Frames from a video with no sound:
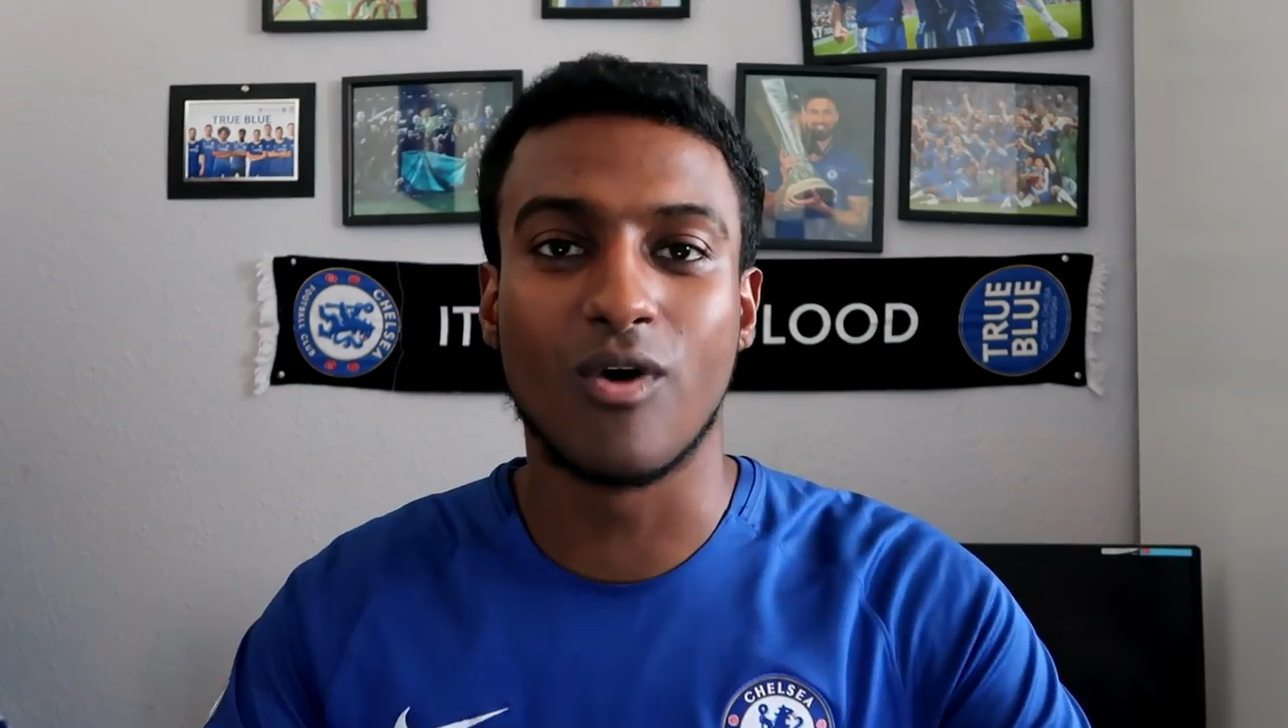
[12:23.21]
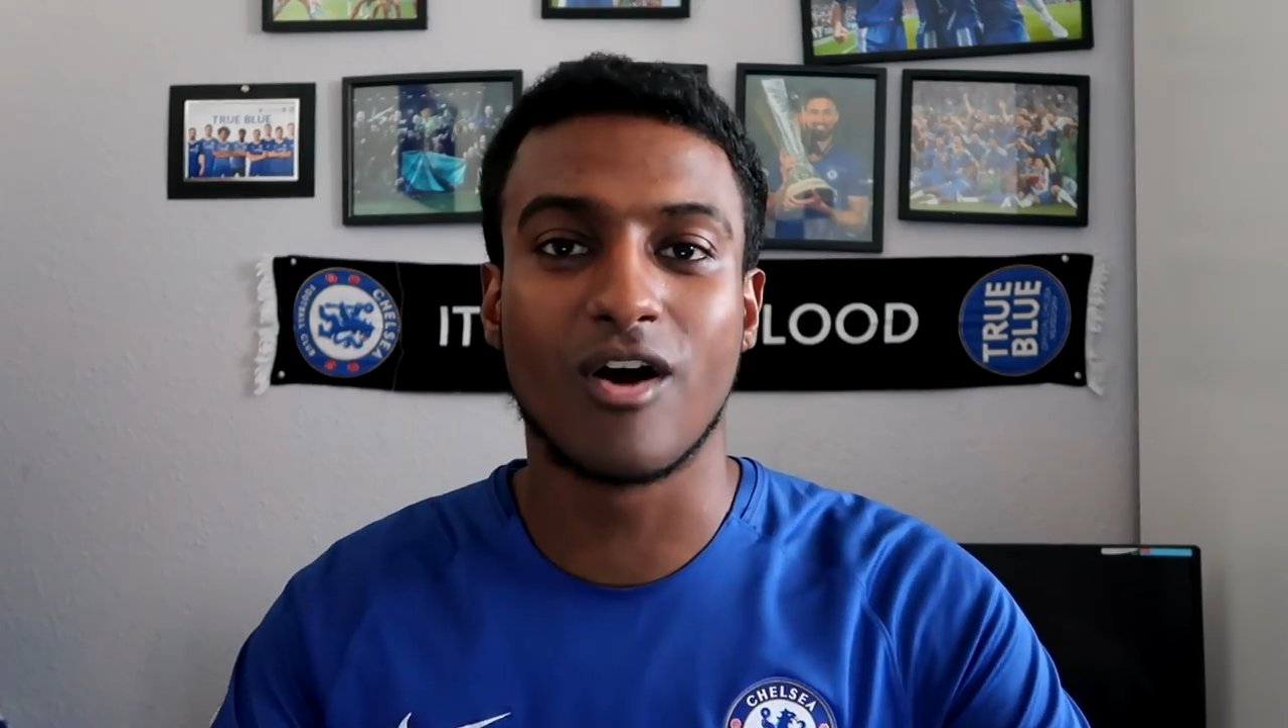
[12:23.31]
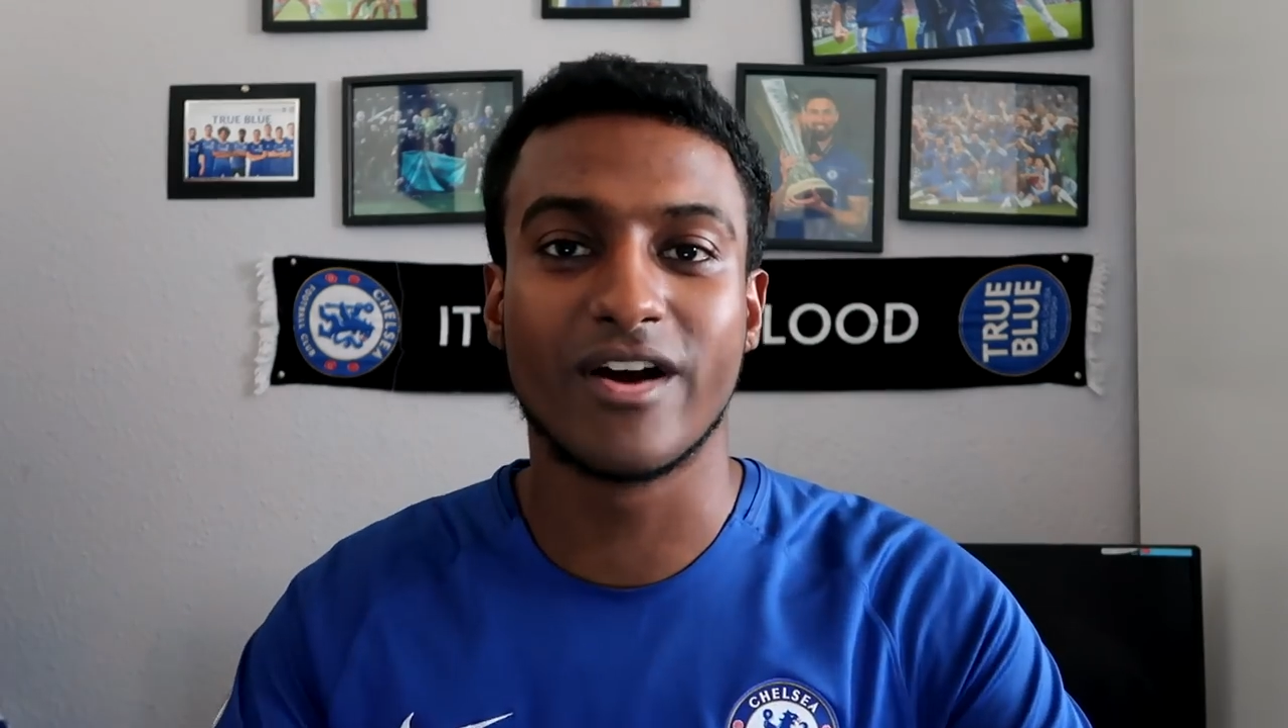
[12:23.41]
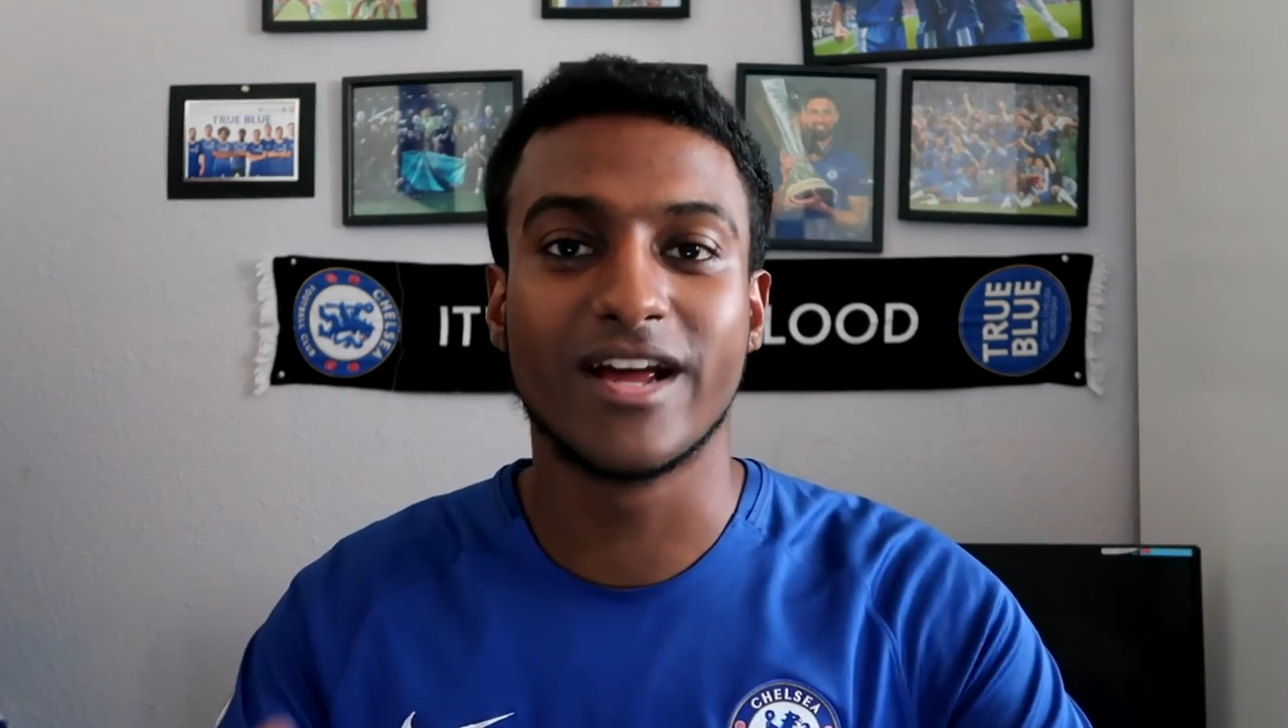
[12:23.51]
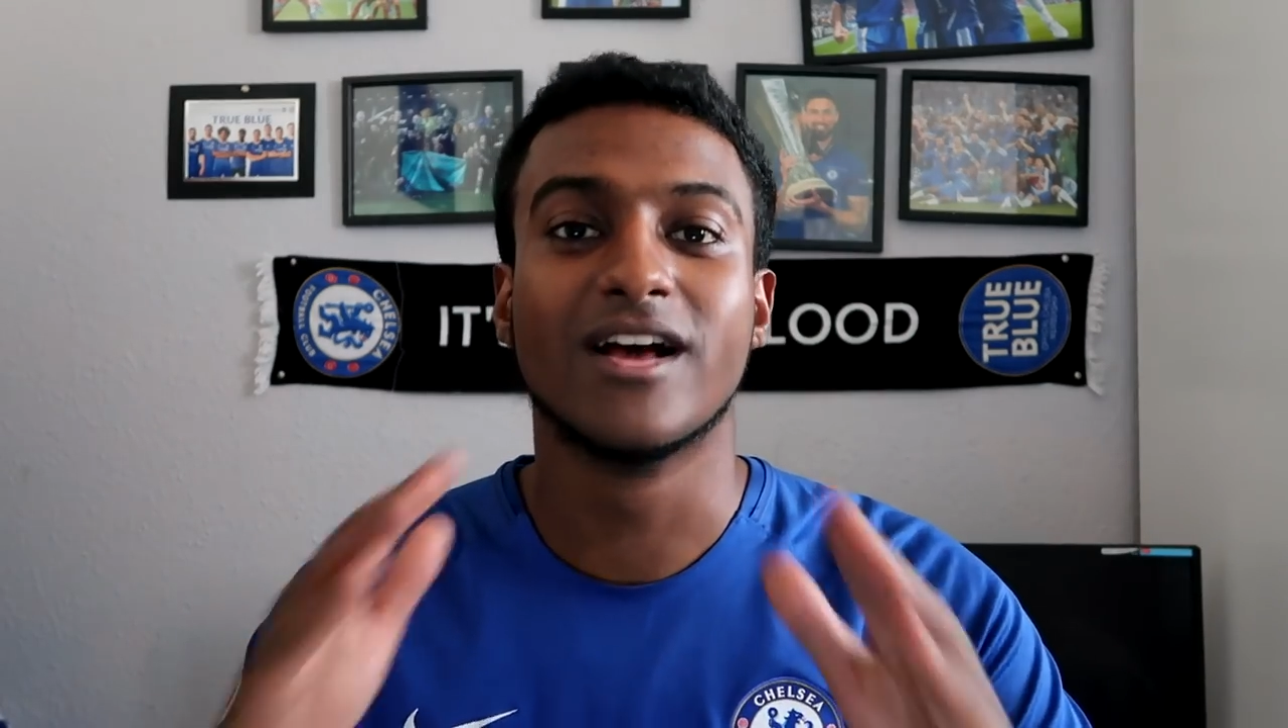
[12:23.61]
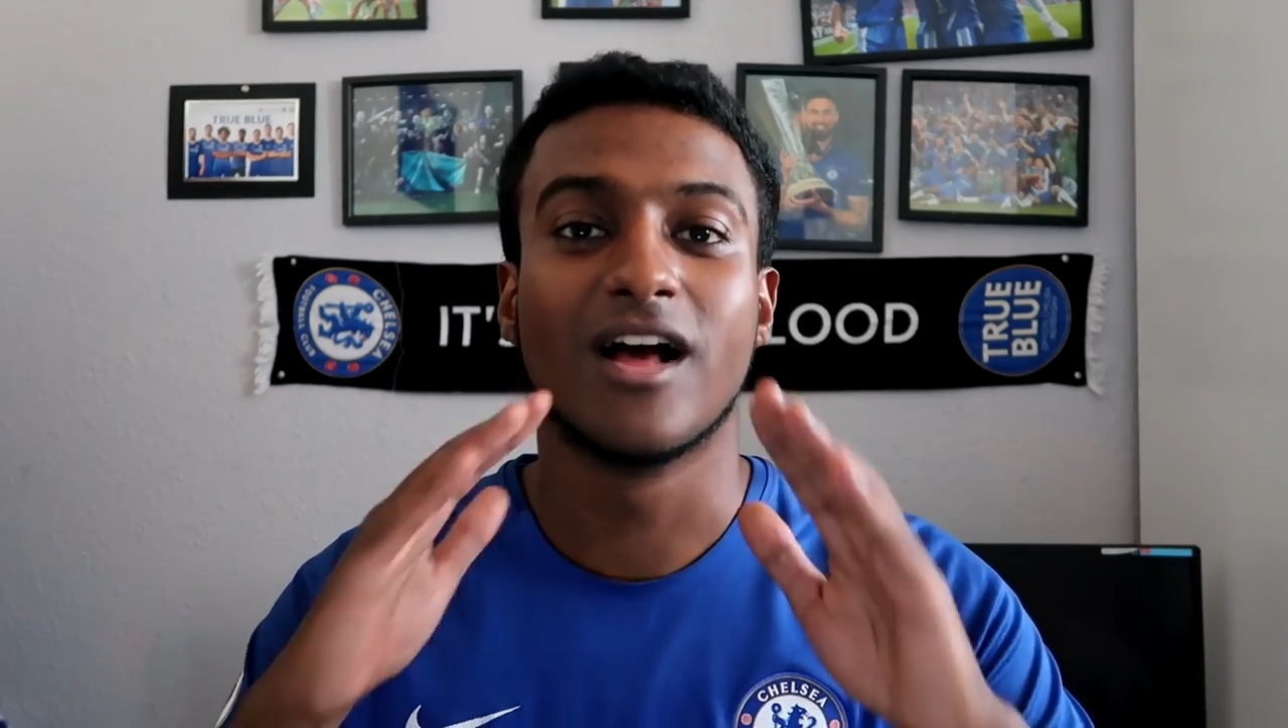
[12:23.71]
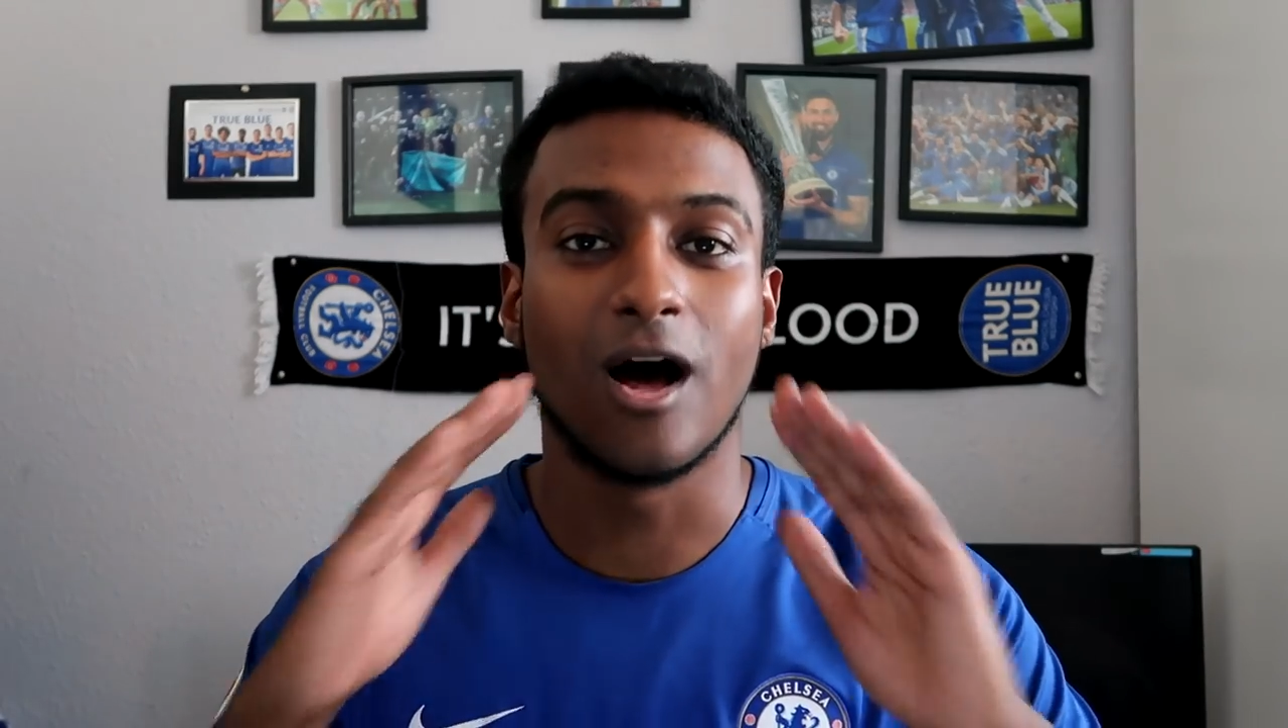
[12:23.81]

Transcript: worry,